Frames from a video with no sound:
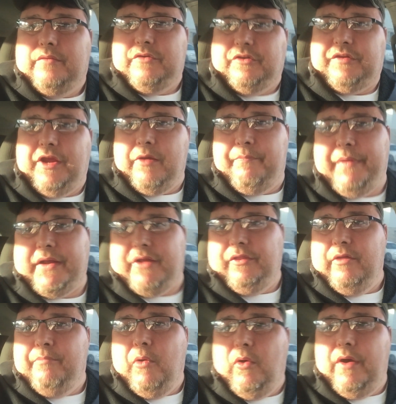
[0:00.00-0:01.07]
Just here picking
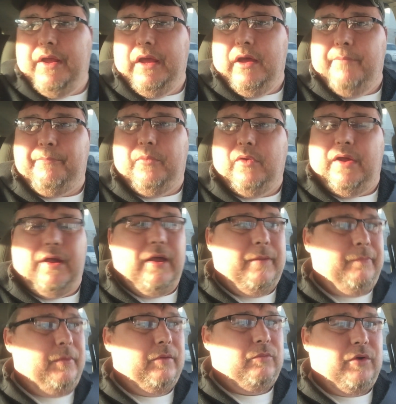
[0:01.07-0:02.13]
the boy up. We're
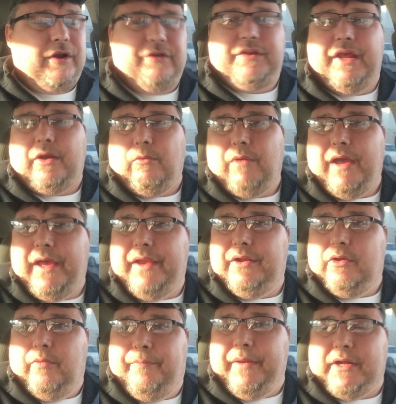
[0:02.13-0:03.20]
gonna take a ride
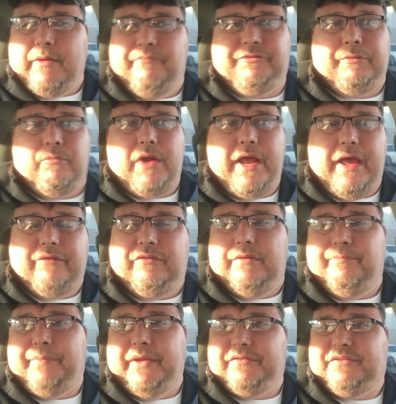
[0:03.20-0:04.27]
and go pick up some rods
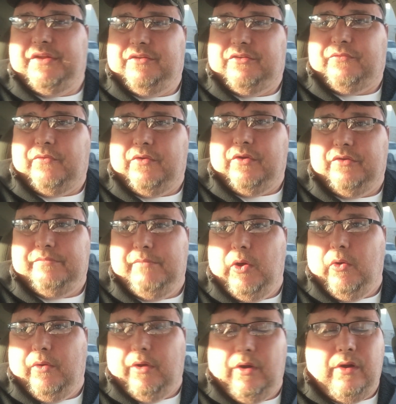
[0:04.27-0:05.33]
and pistons for his
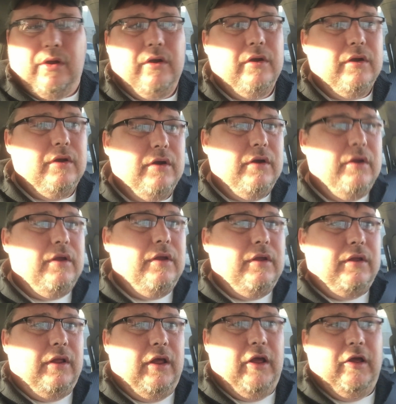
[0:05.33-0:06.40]
motor.
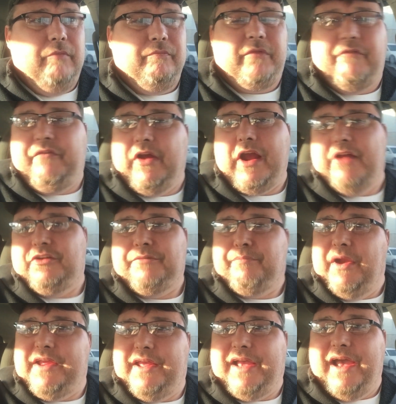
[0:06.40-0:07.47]
I figure I'd just
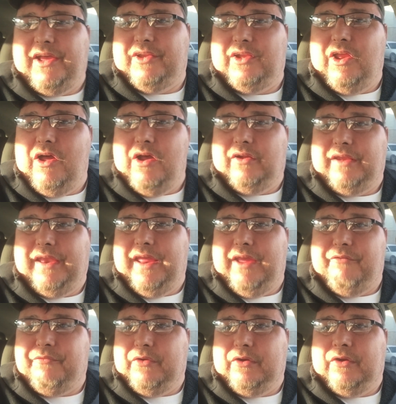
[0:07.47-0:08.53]
bring you guys along
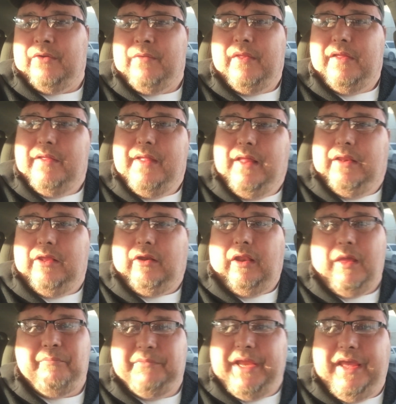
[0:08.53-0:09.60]
today for
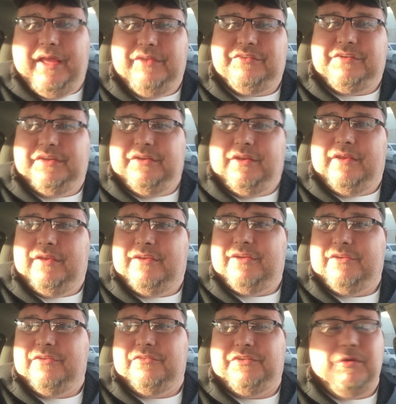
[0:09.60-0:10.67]
little updates and
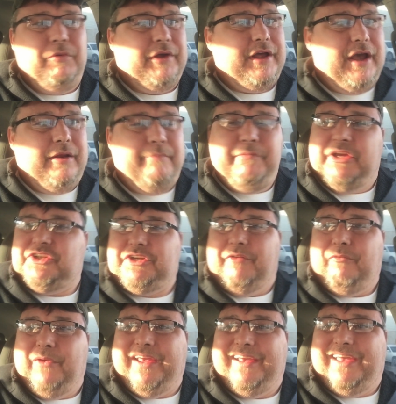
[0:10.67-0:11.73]
see what kind of
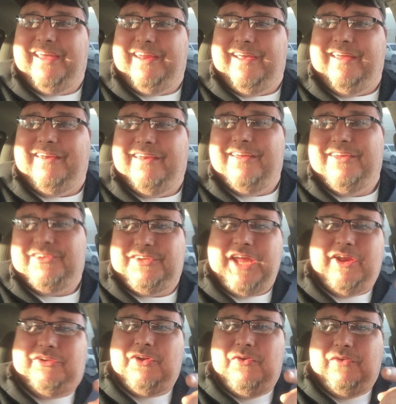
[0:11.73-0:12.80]
mischief we can get in.
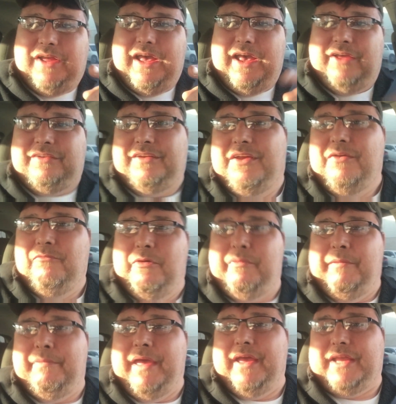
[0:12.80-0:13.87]
Stay tuned, guys. We'll be
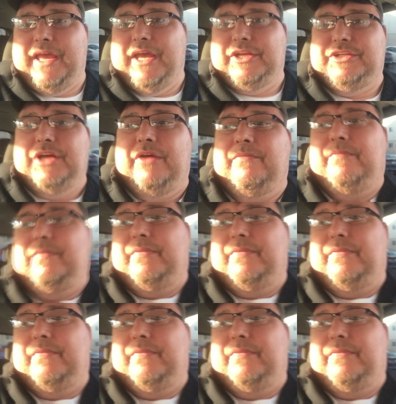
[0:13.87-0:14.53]
back at you.